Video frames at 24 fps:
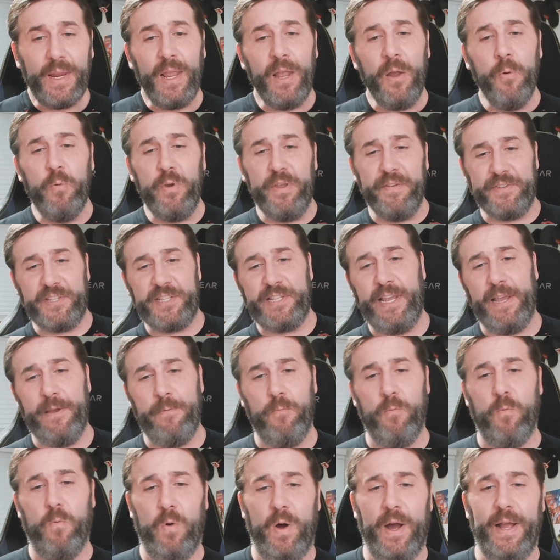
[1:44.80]
We've
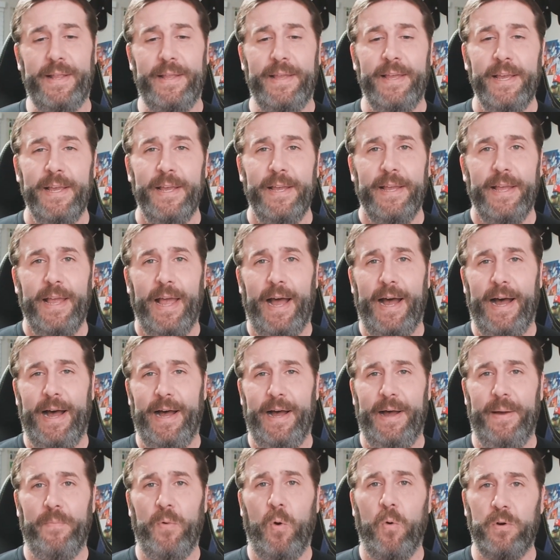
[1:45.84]
seen what
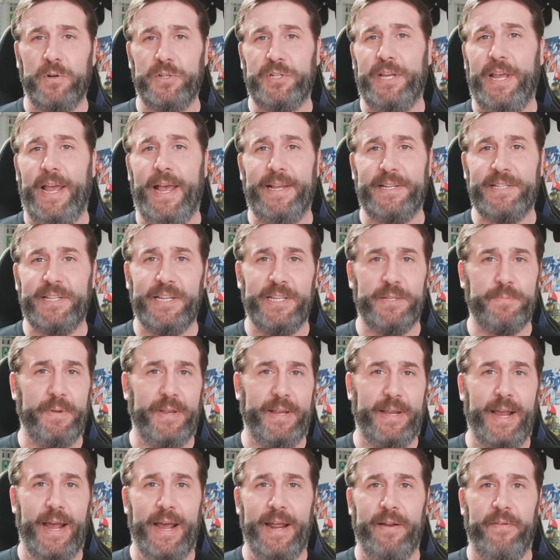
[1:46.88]
Orange Cassidy's
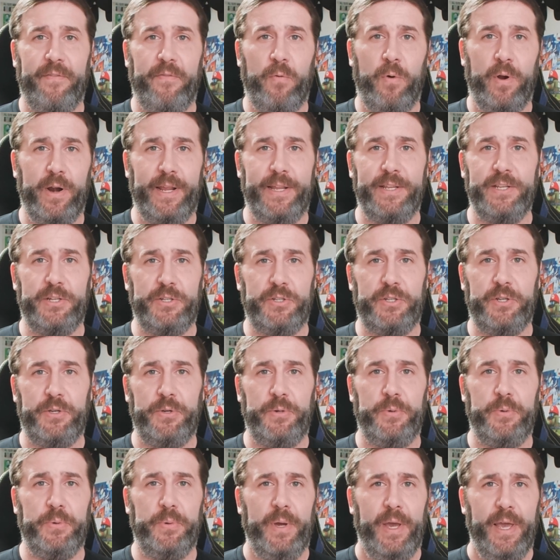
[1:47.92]
been kind of wanting to
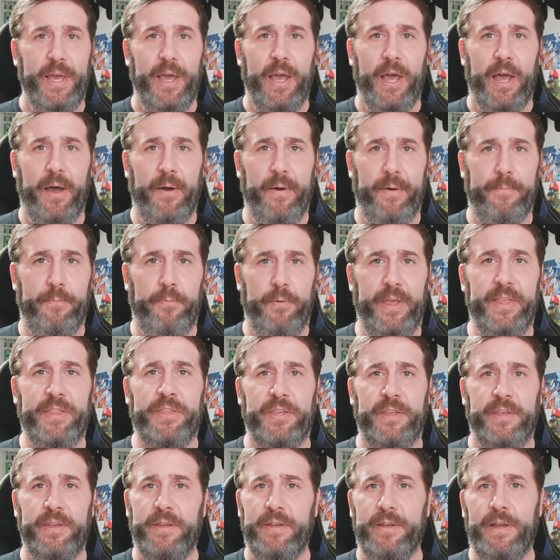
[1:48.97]
do
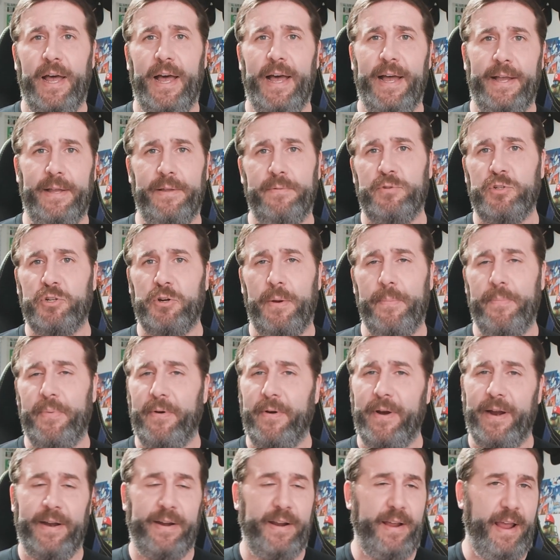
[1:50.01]
with Trent
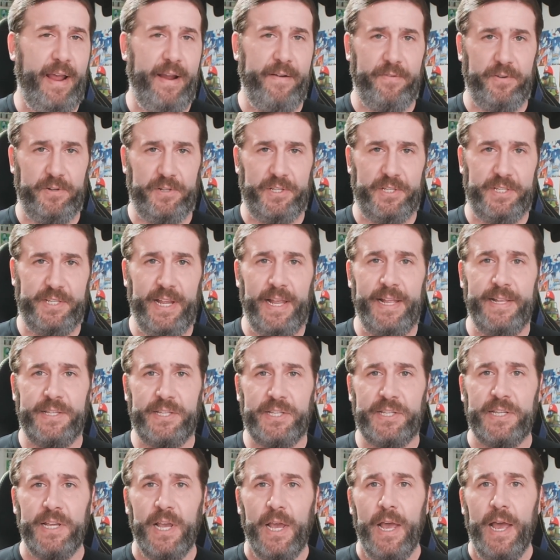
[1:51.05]
Beretta ever
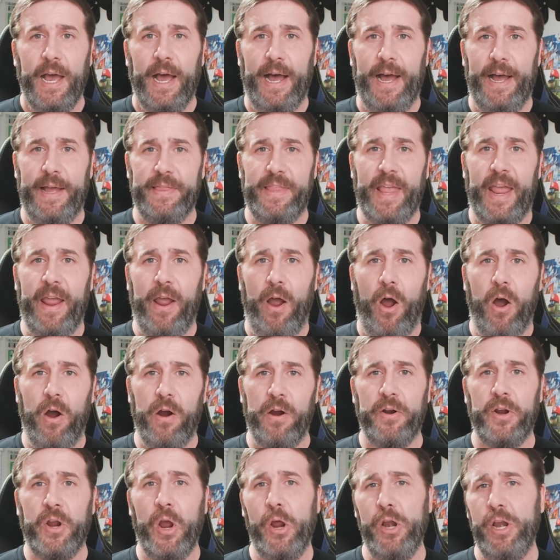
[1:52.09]
since. They
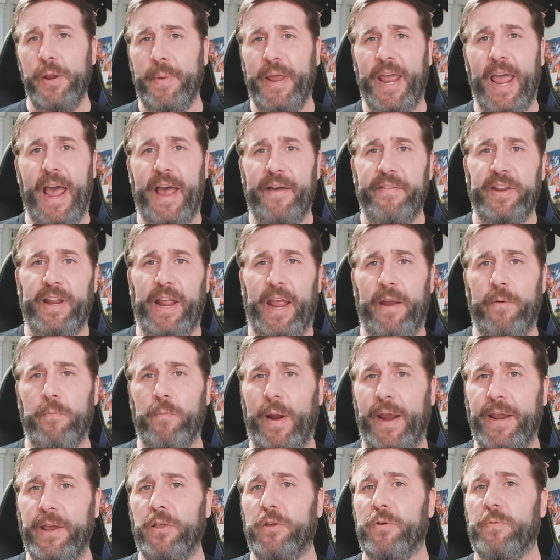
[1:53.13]
are going to be having a
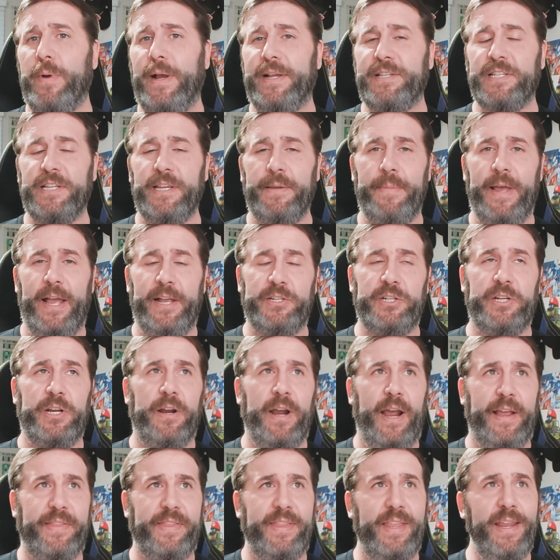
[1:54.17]
regular wrestling match
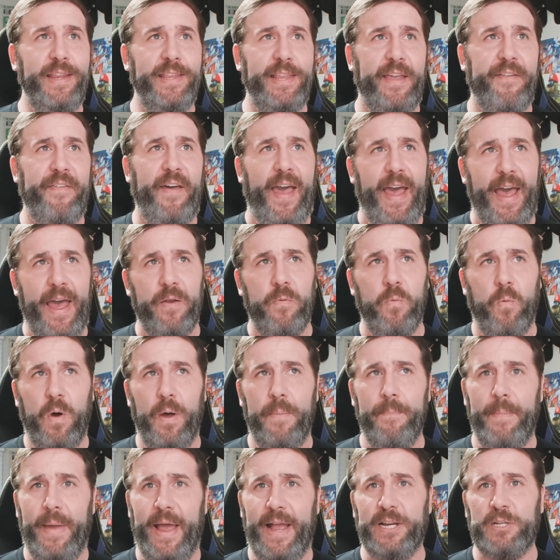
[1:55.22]
here. I think they've had
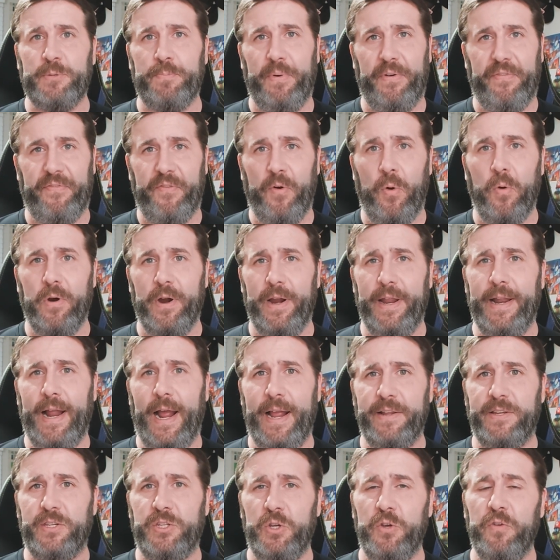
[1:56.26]
one match before, and
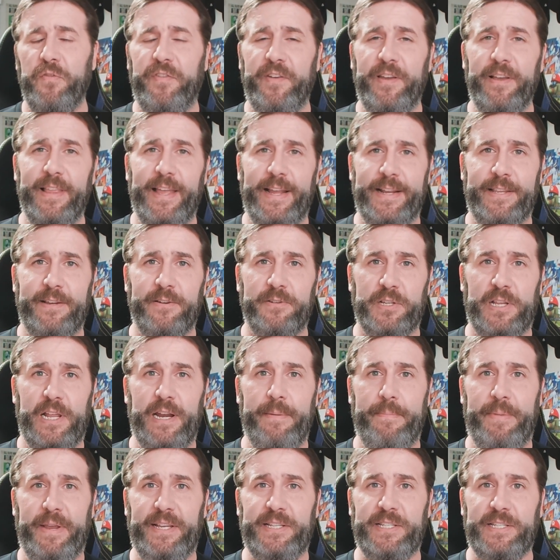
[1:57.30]
I do feel like there's
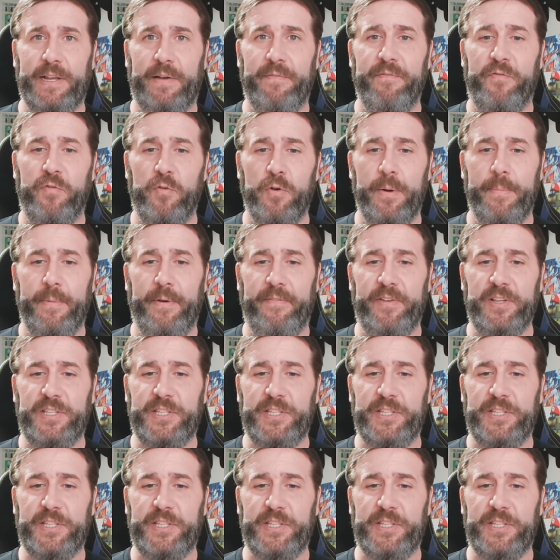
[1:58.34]
going to be some form of a